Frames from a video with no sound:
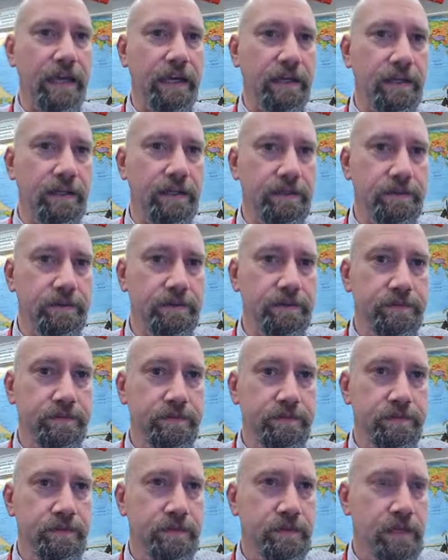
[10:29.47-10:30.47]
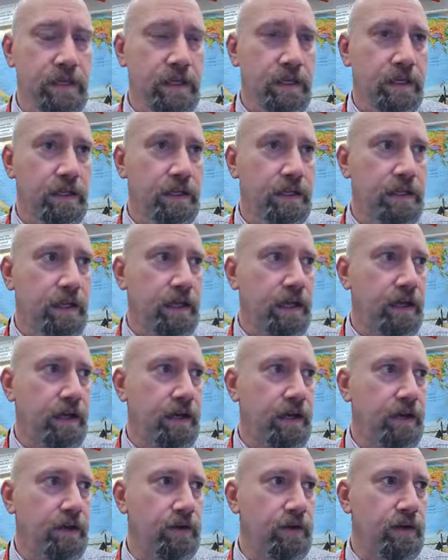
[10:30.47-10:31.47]
Gale.
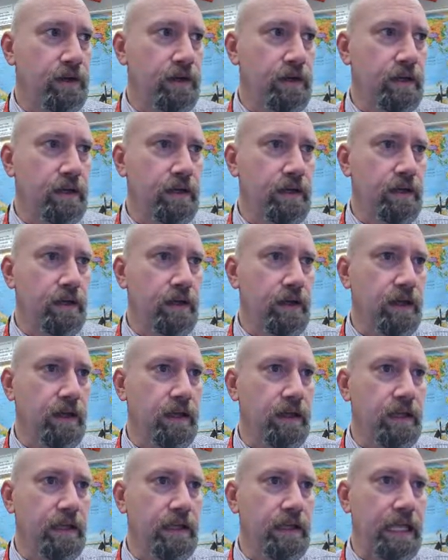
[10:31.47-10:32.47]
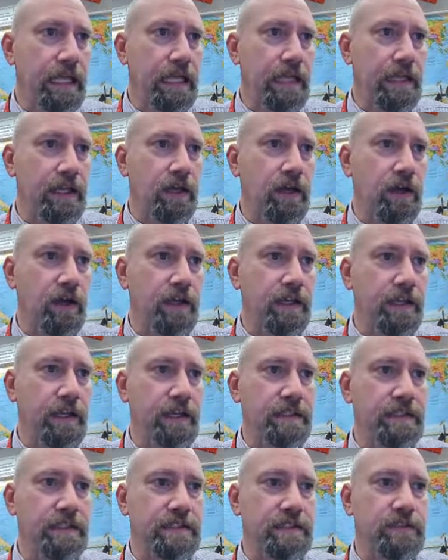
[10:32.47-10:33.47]
Now, uh, Gale in
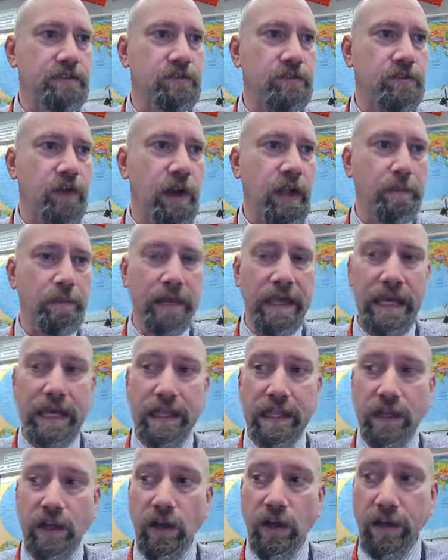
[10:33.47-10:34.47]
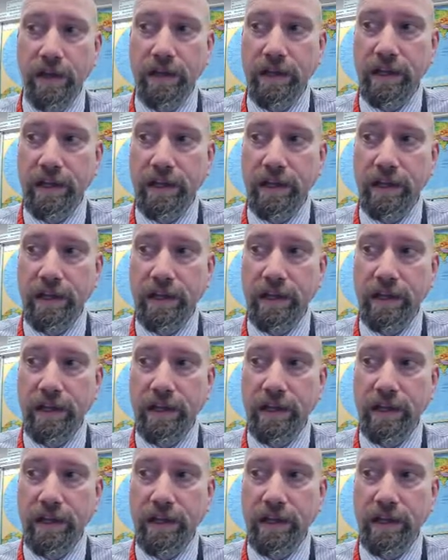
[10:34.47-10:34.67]
Context. Let's grab Gale in